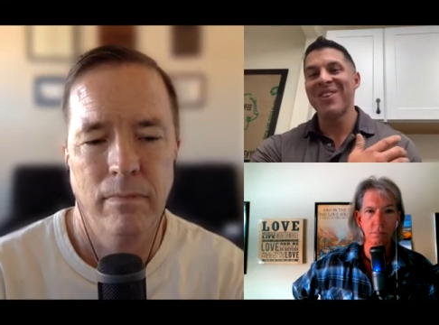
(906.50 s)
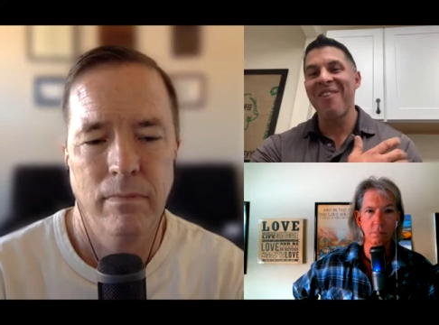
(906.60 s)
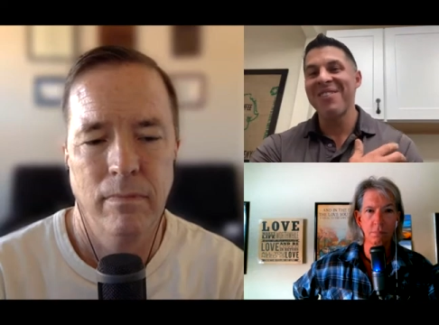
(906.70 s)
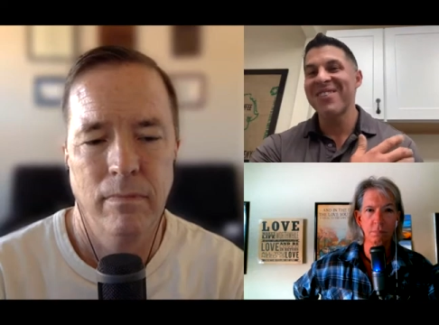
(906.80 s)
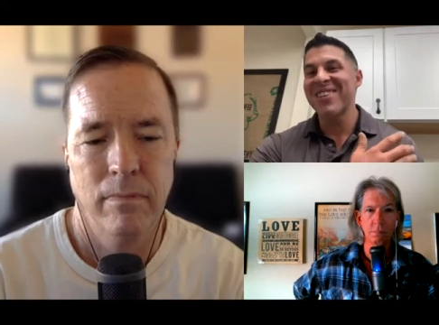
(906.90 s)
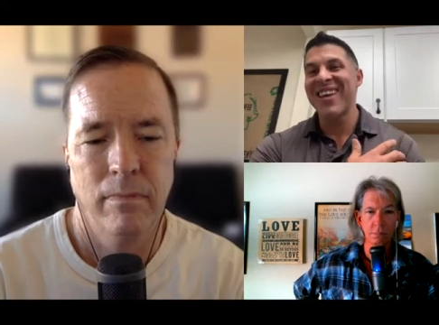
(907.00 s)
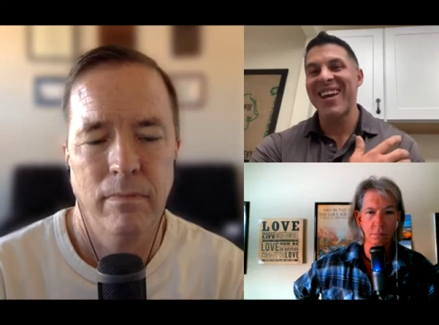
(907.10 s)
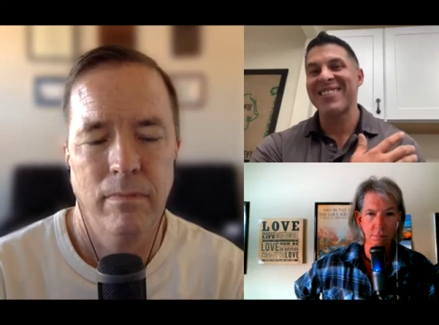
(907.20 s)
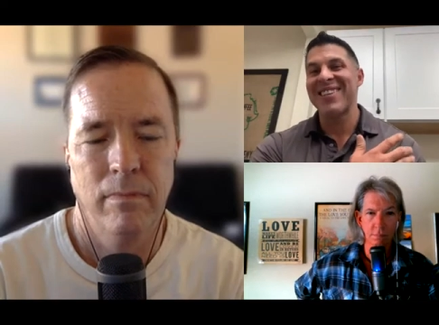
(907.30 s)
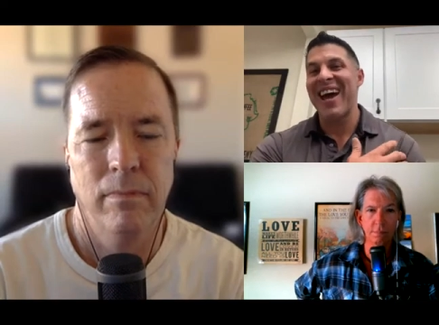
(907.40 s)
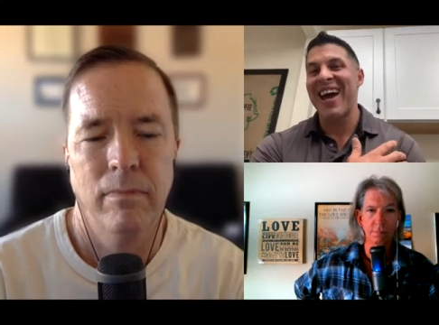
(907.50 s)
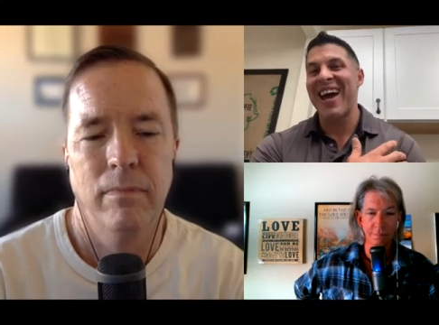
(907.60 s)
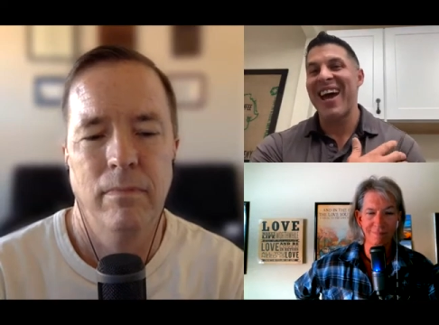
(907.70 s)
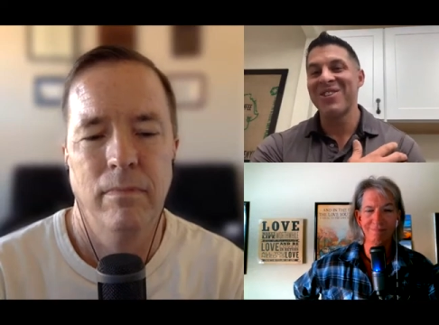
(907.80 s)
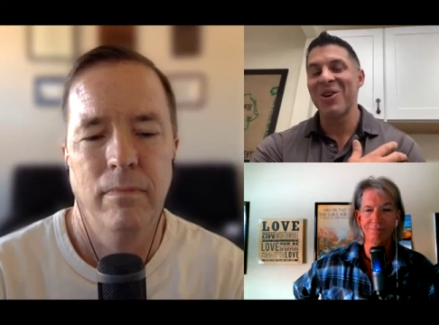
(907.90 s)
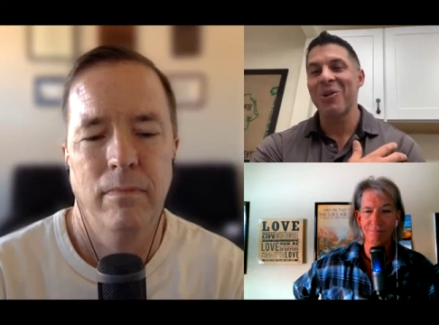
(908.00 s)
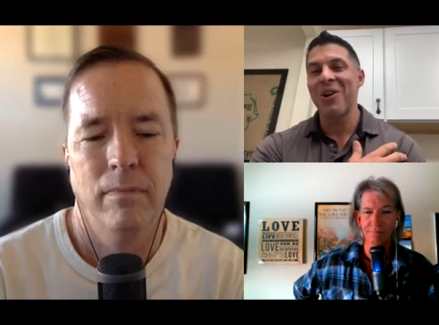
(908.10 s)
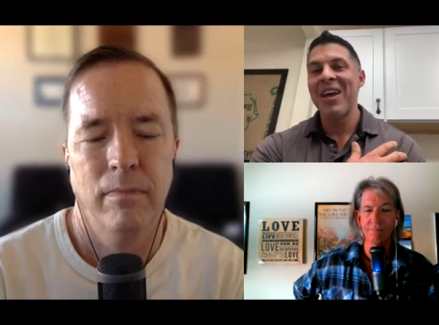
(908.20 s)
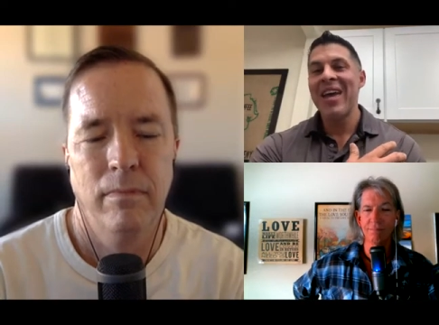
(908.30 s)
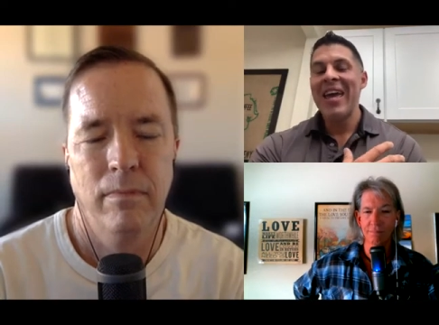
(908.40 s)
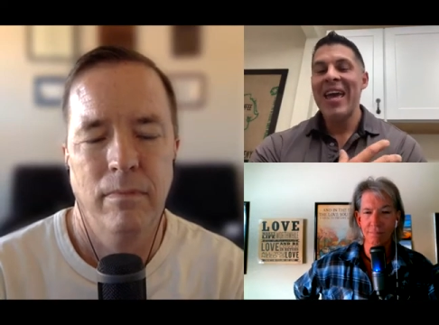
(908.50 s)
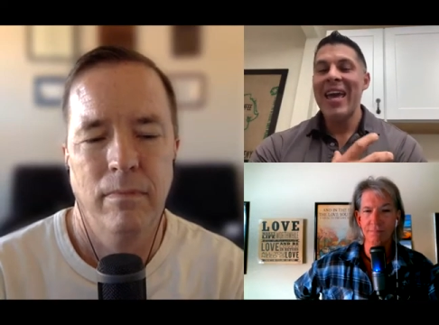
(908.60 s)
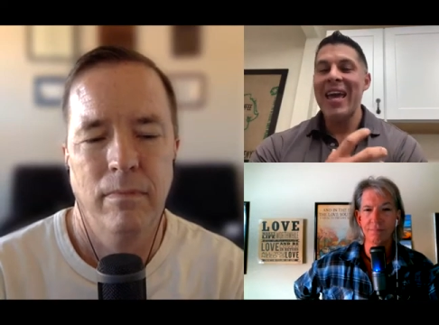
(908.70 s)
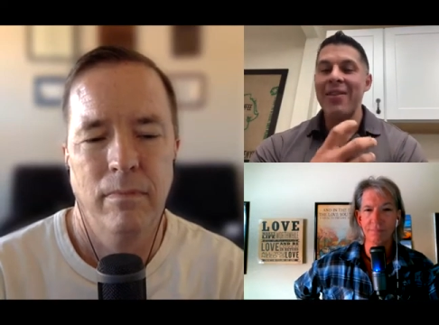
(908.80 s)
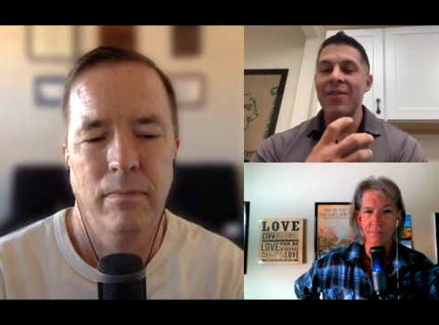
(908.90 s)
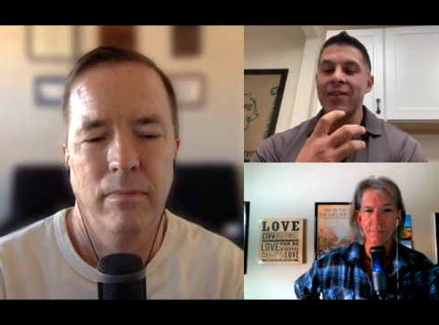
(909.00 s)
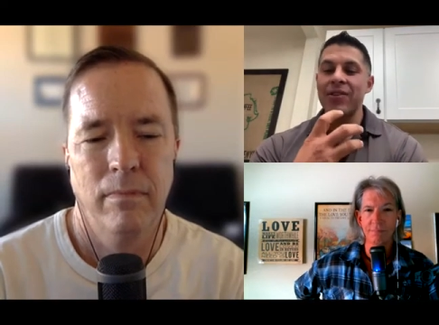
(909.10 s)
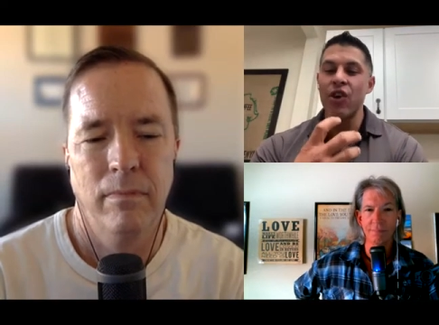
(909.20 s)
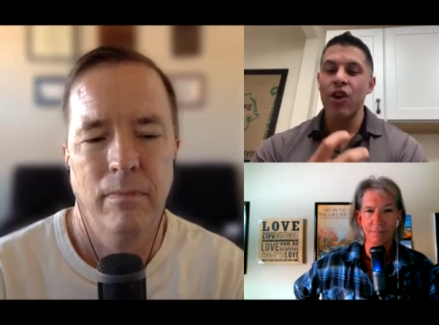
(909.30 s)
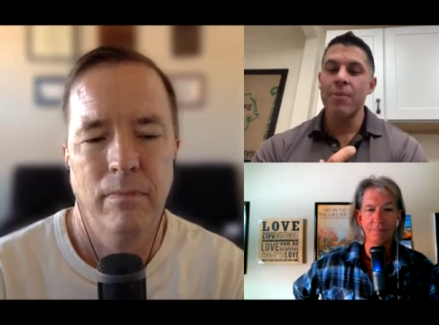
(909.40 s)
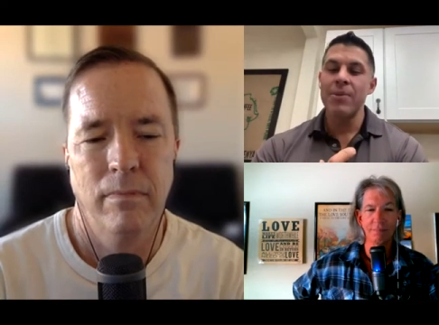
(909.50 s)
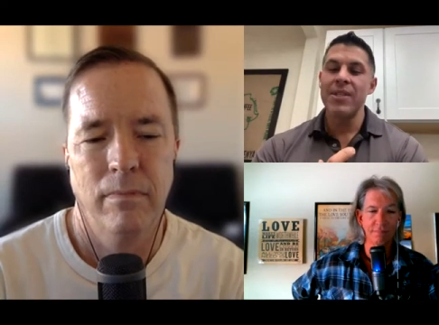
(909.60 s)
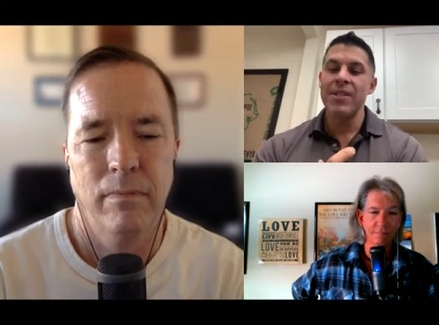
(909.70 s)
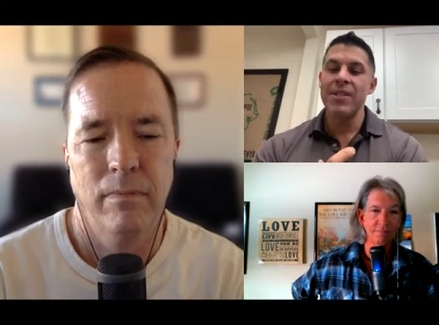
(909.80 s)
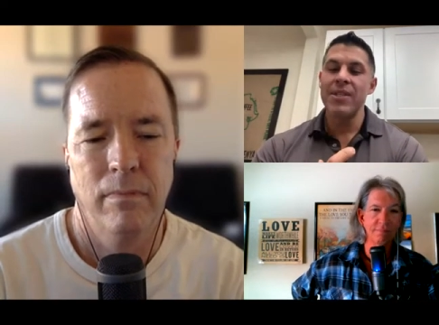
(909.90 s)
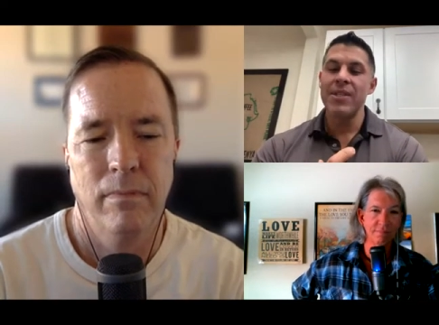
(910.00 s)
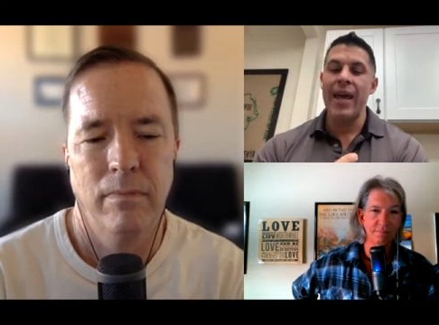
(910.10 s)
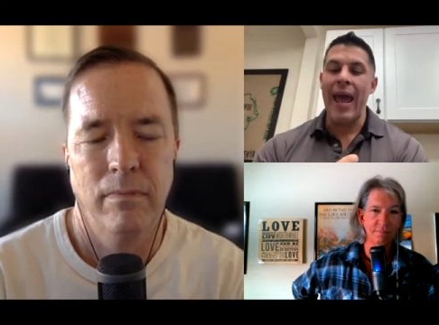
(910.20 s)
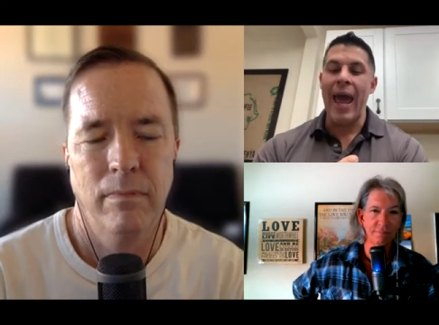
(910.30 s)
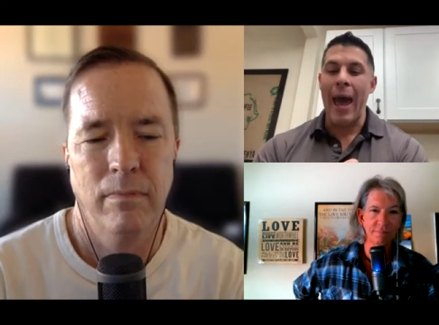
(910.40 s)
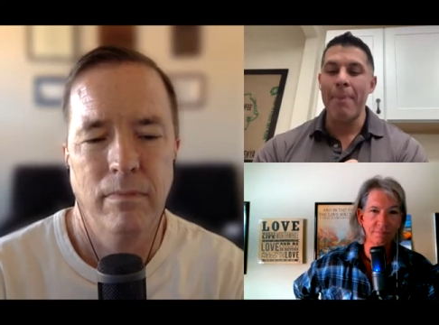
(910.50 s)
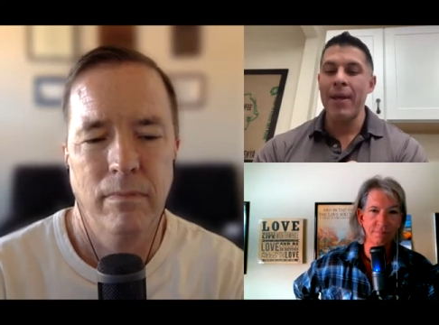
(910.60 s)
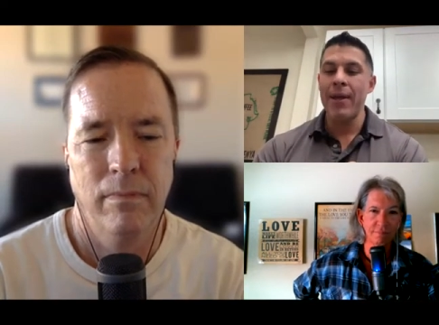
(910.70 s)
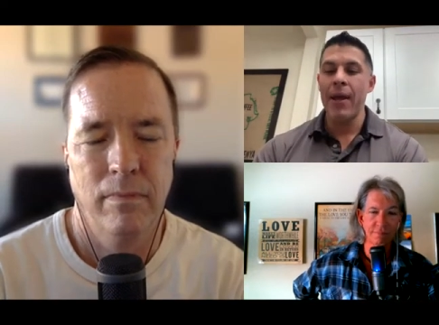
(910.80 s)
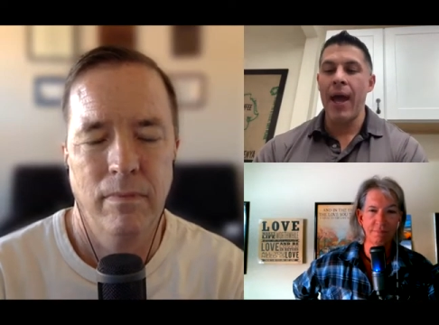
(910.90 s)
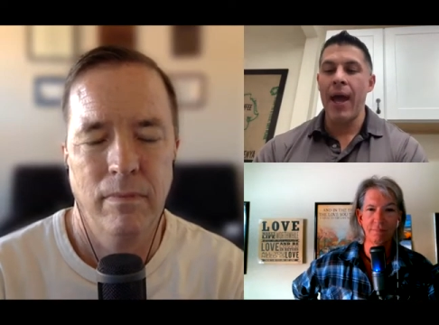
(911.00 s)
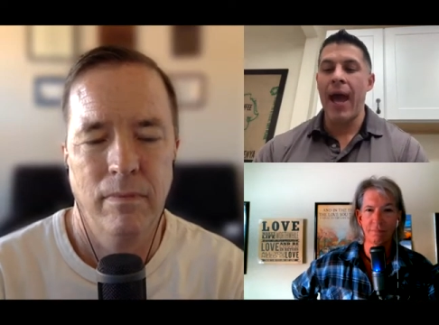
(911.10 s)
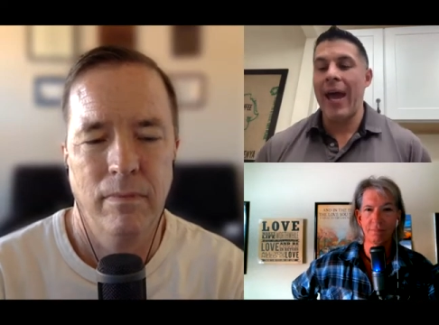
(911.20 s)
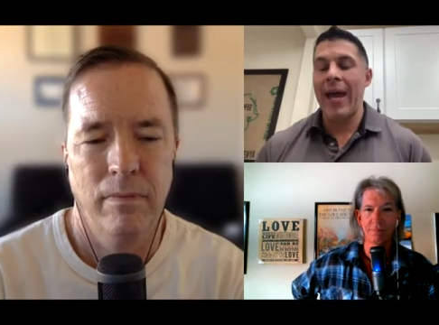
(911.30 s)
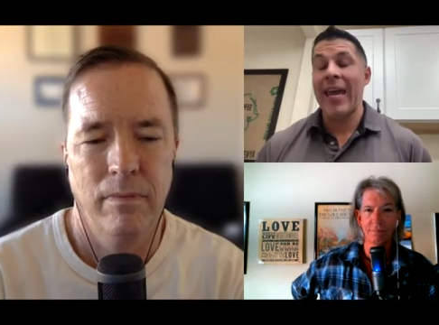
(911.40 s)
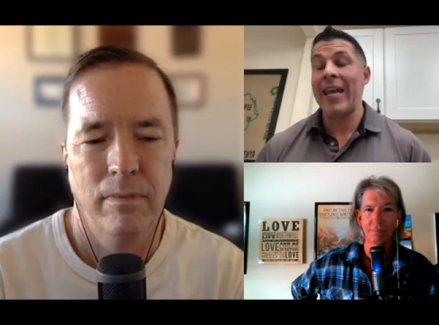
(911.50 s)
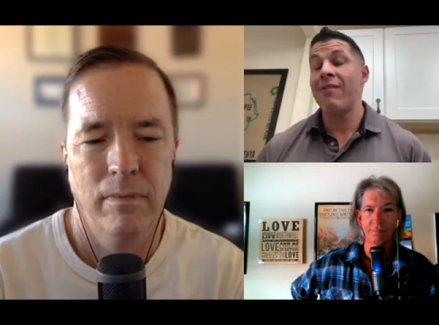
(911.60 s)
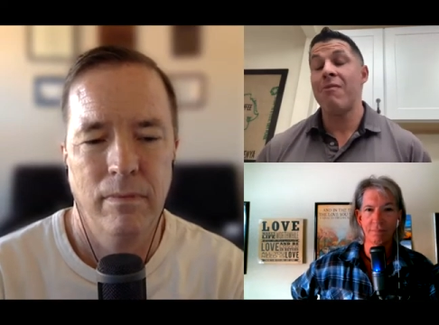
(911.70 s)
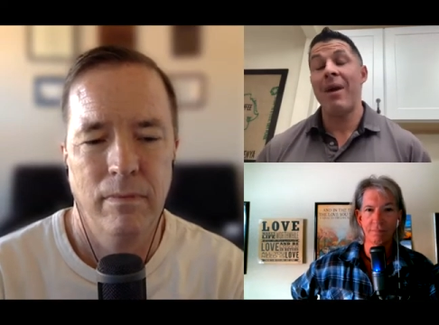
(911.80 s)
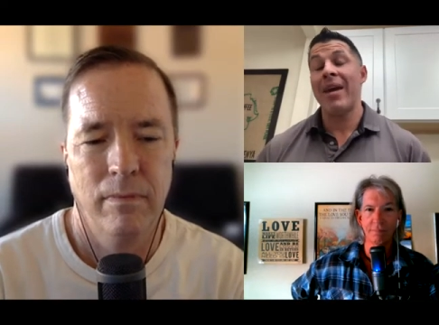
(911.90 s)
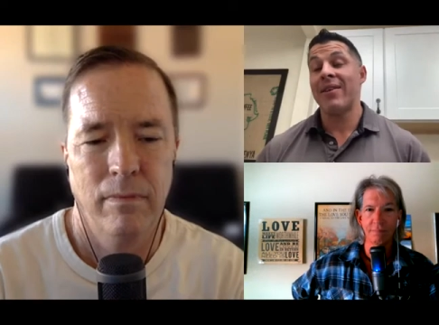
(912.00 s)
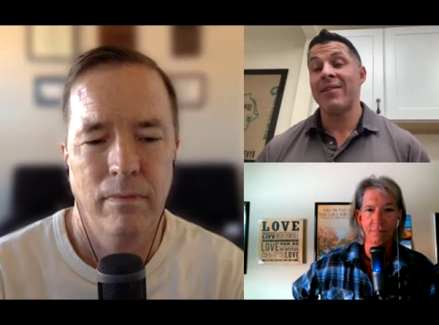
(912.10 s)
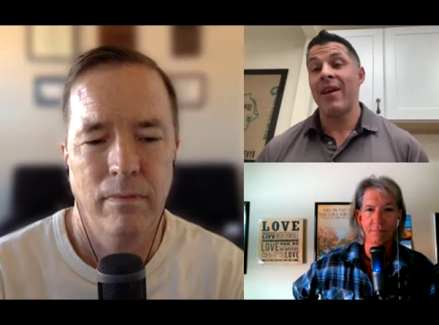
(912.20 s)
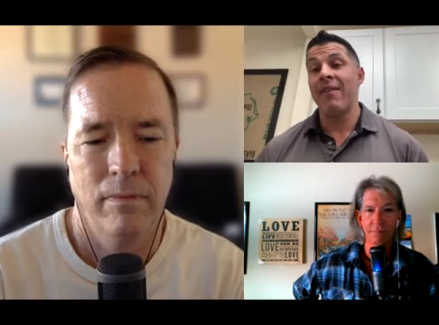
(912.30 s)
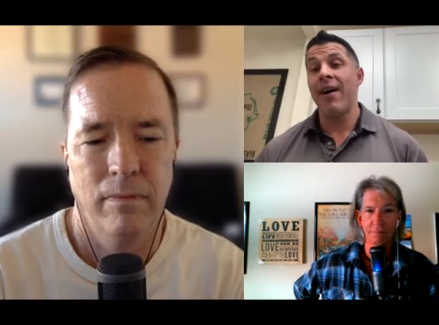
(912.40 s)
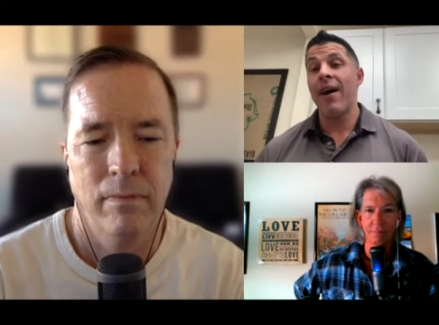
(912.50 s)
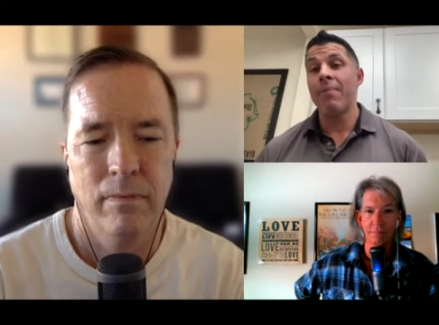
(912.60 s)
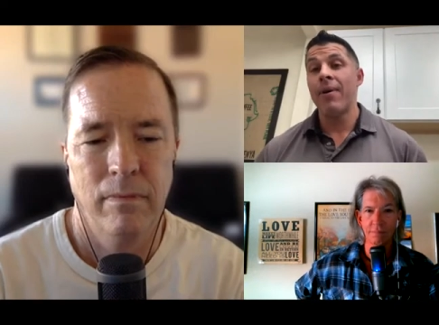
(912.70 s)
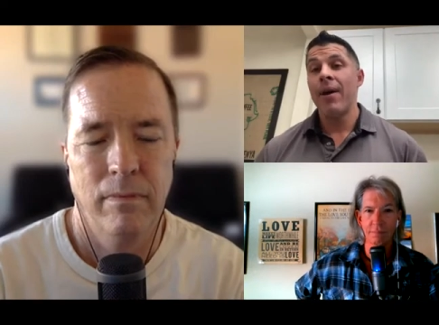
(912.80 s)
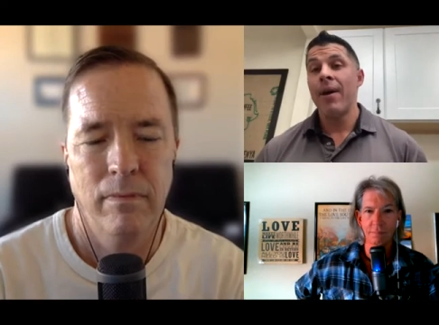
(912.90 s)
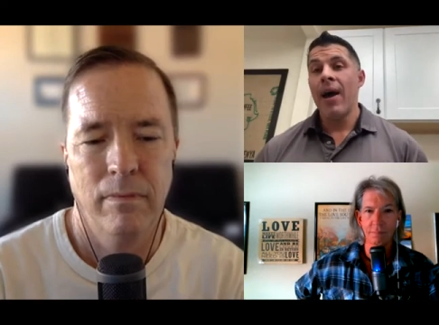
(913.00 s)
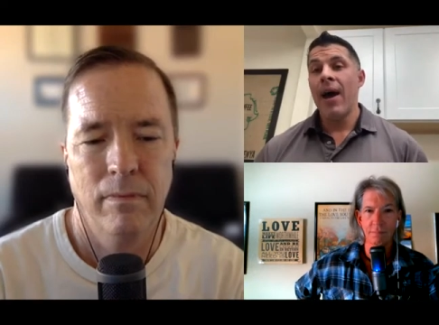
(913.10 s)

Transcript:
Speaker 1: It was almost just like a tap on the shoulder. And the circumstances that happened, I, I can't even make this stuff up.